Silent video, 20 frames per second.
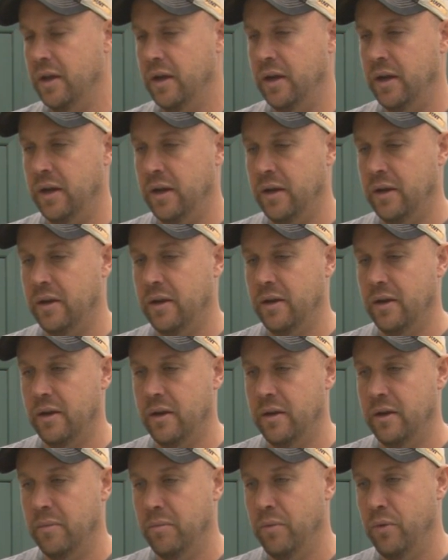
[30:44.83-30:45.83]
And
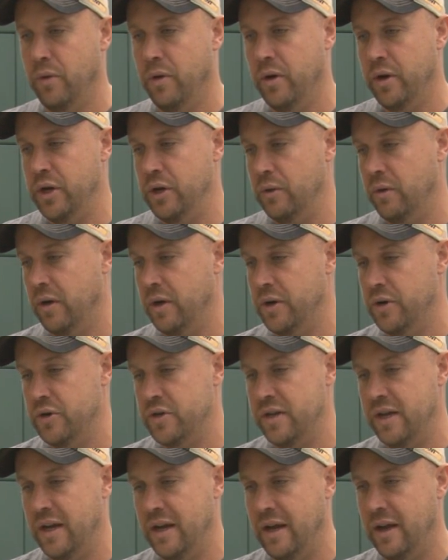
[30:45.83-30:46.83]
the more you
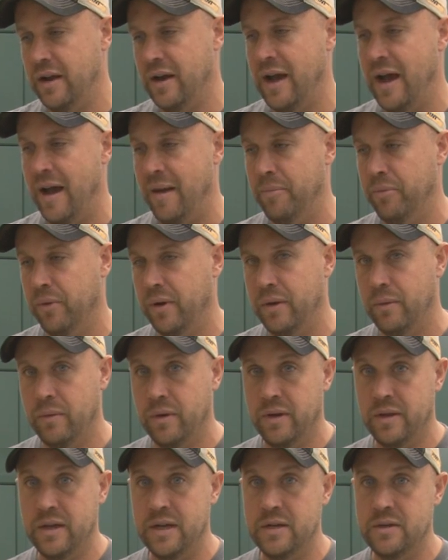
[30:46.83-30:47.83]
understand how to operate
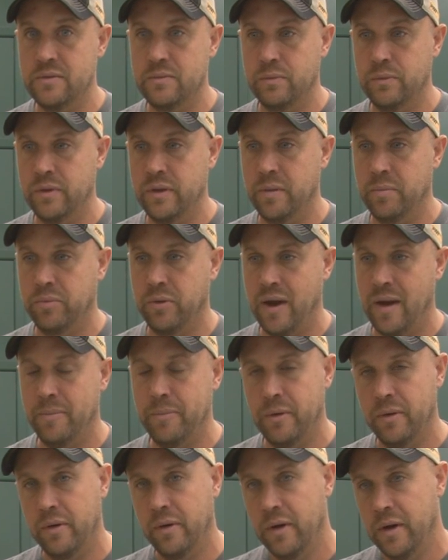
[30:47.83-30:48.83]
one of these with the
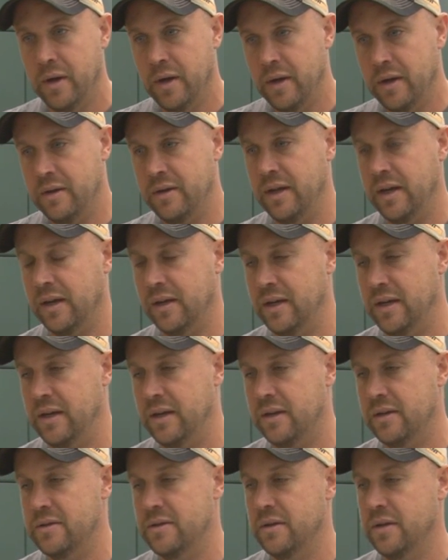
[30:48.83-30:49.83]
proper
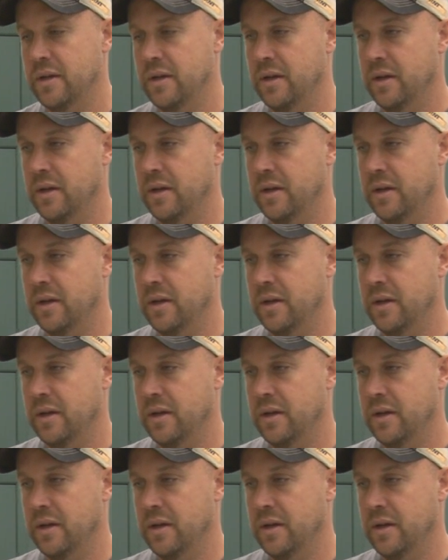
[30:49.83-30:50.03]
techniques,